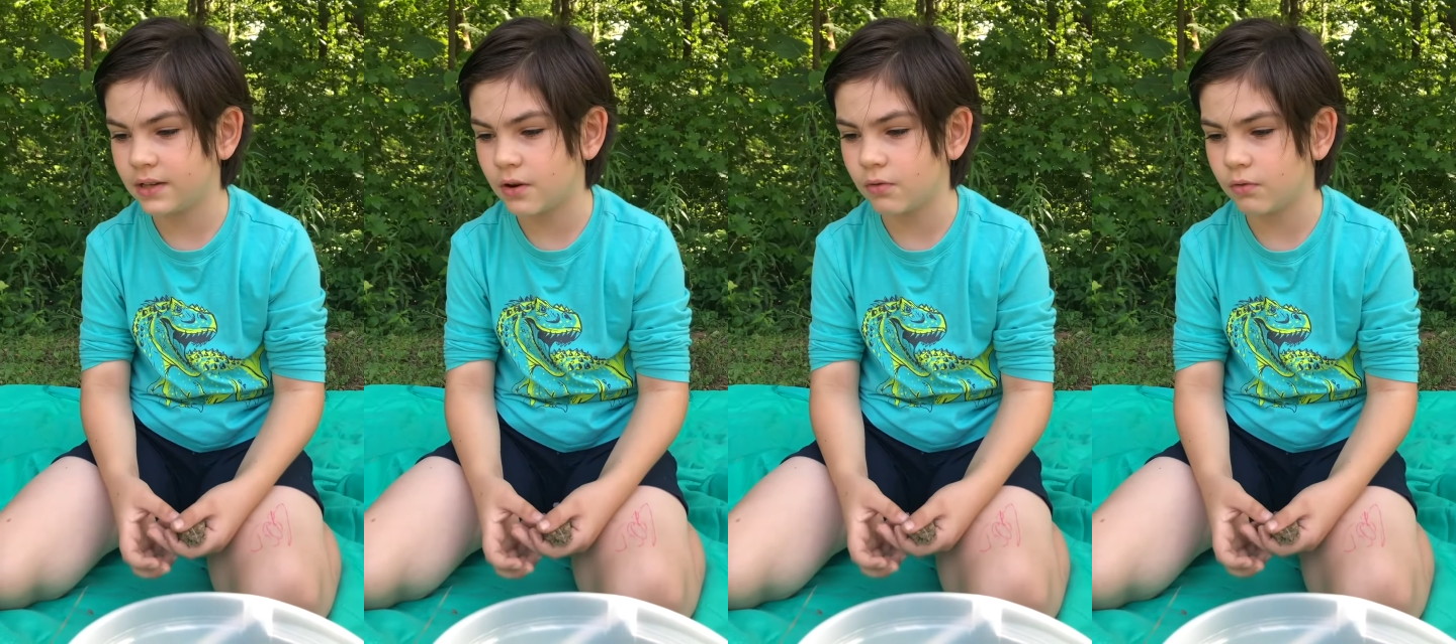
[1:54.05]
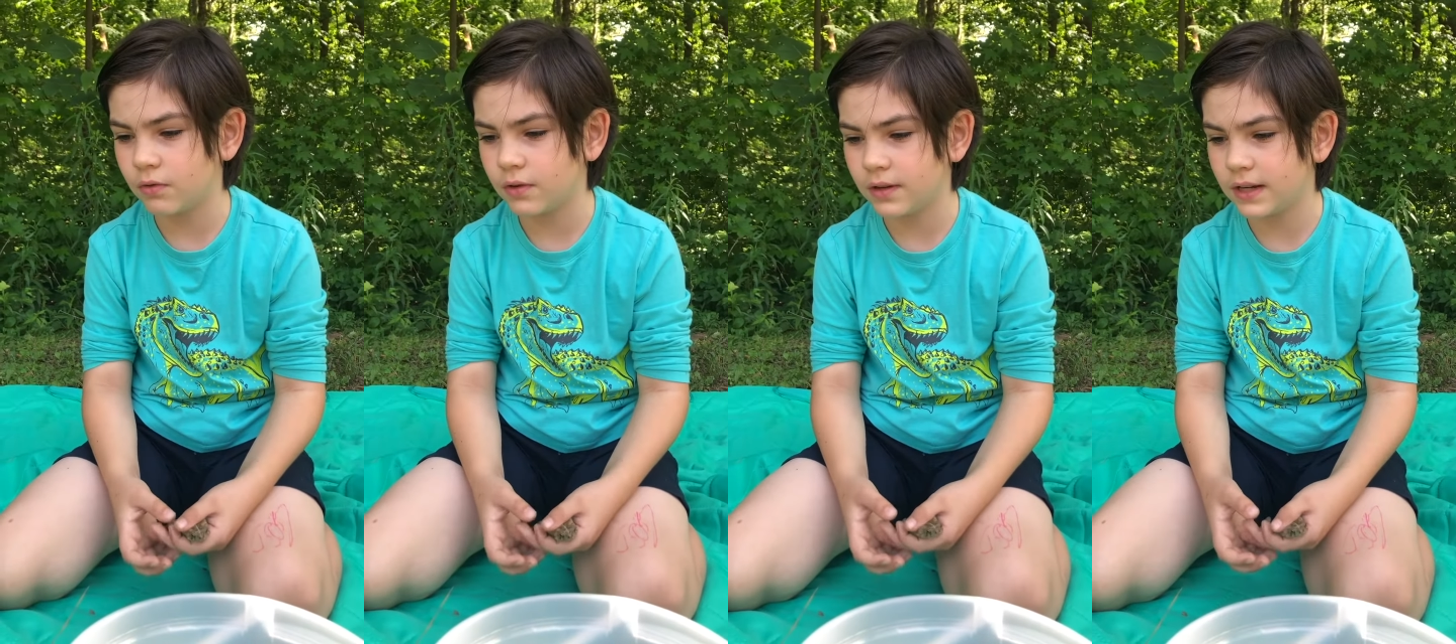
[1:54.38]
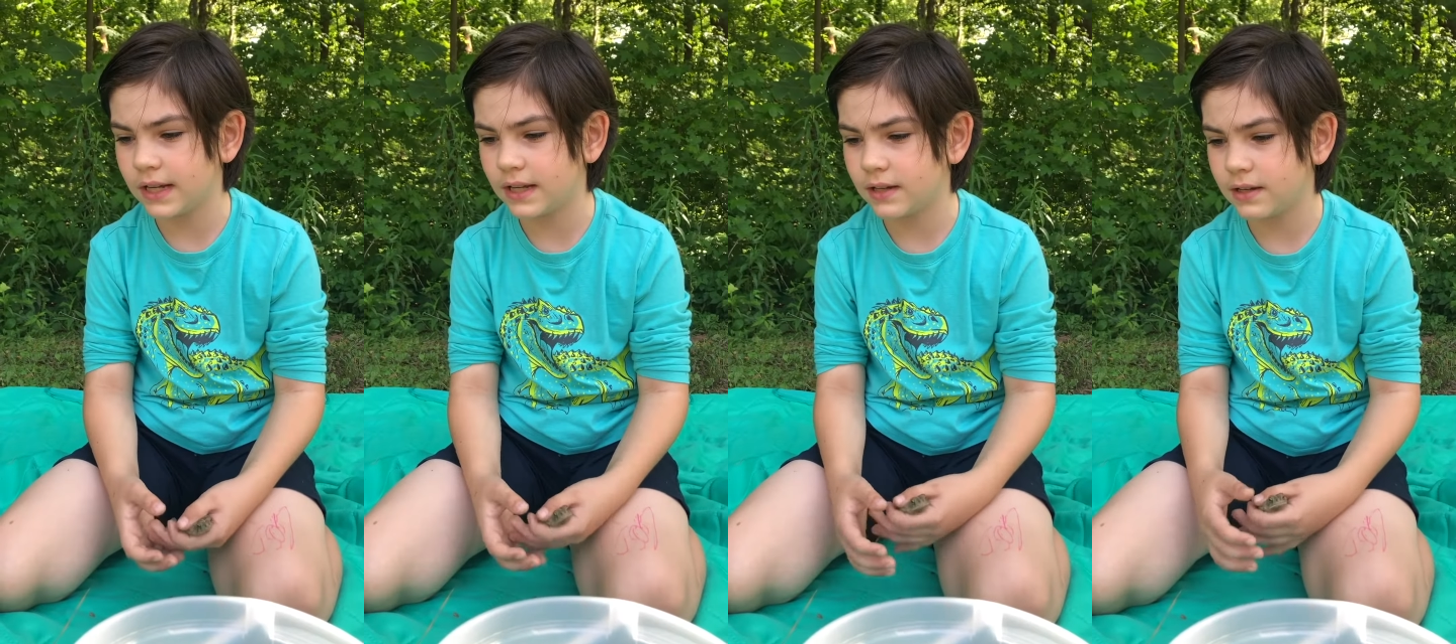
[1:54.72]
don't
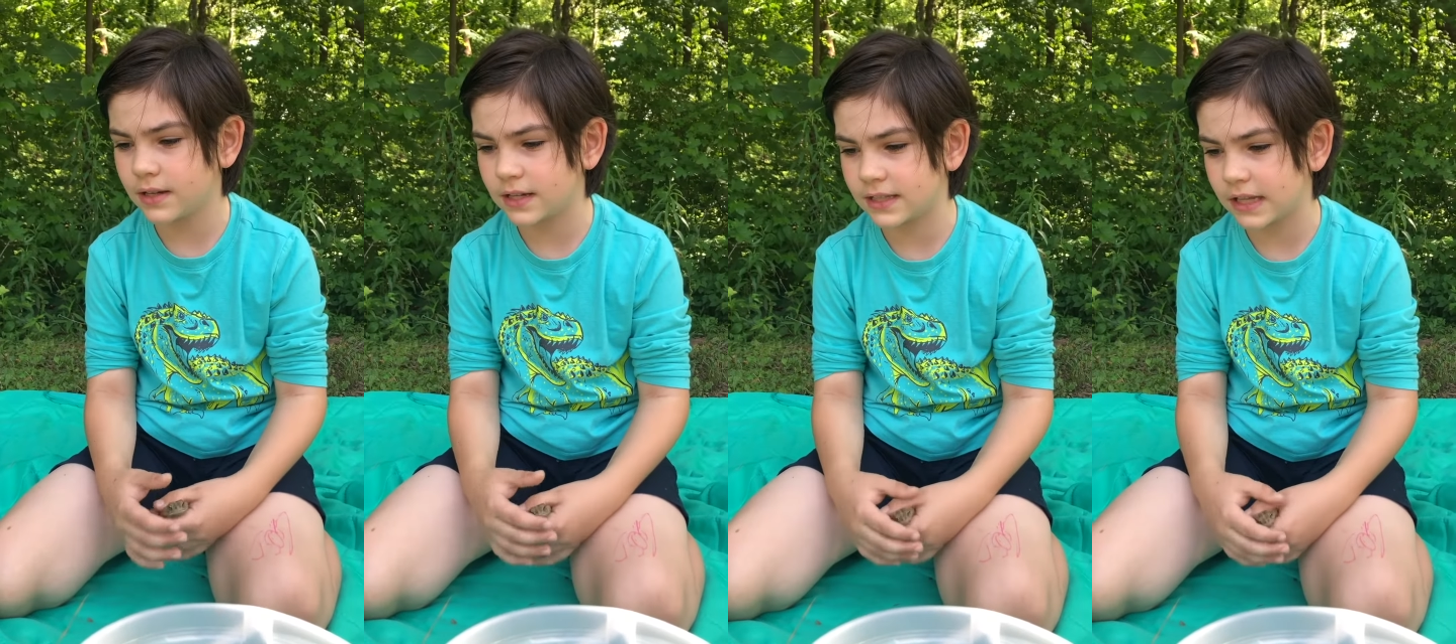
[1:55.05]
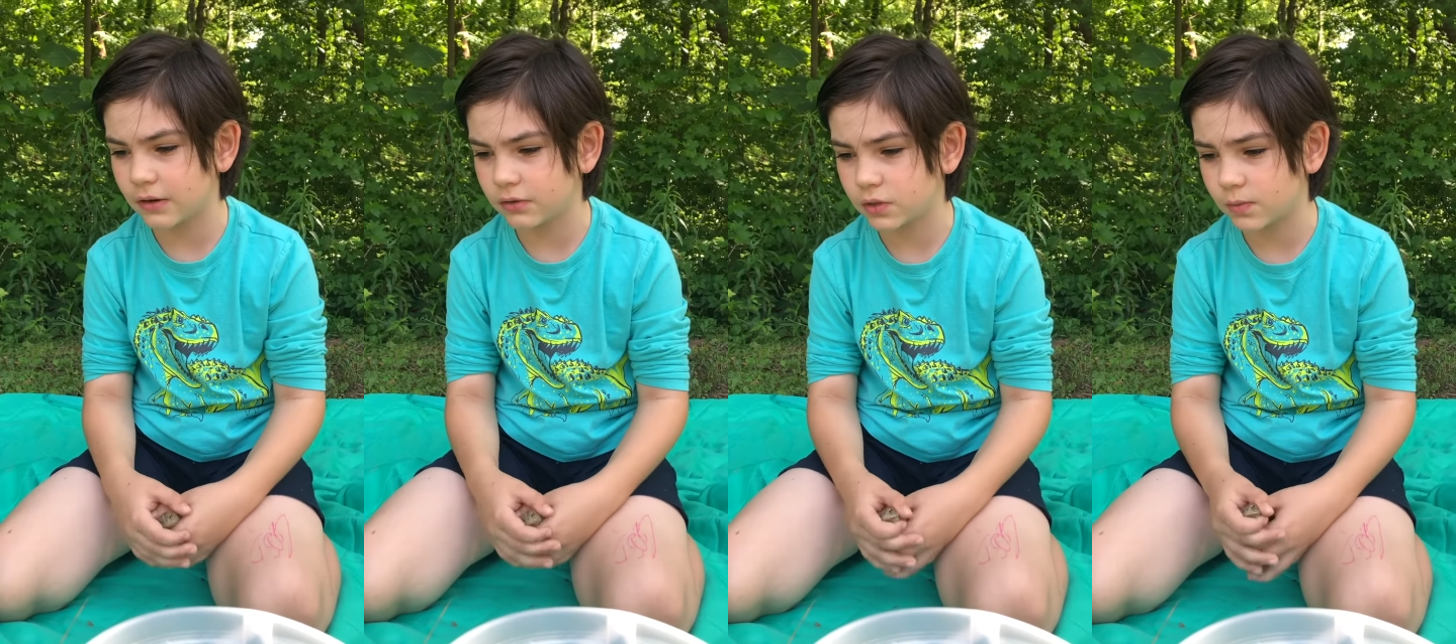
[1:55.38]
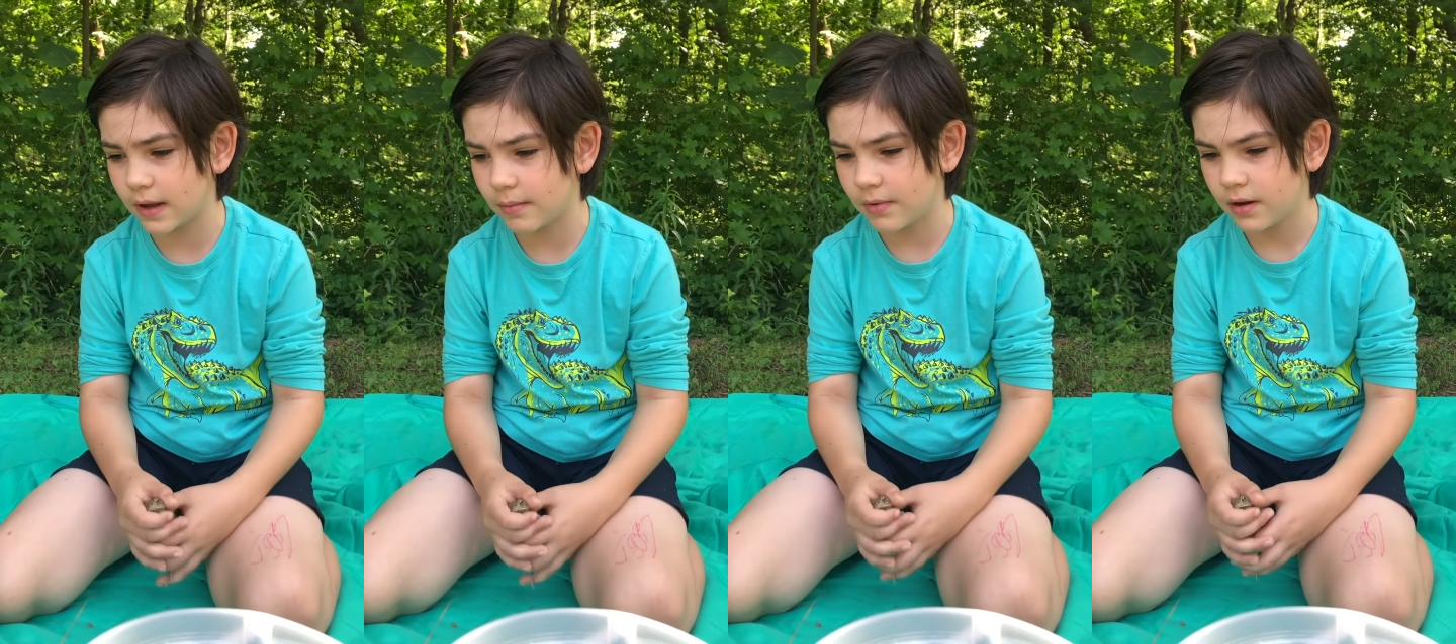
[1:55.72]
need because they don't
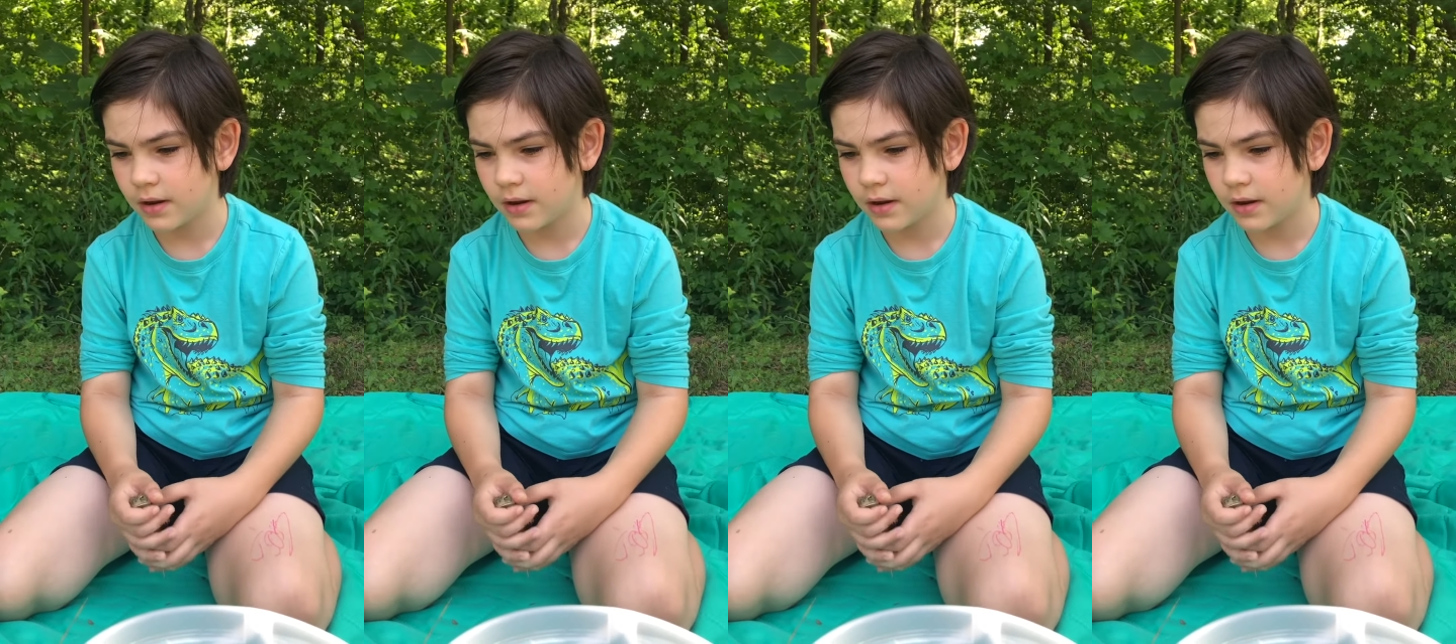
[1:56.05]
swim.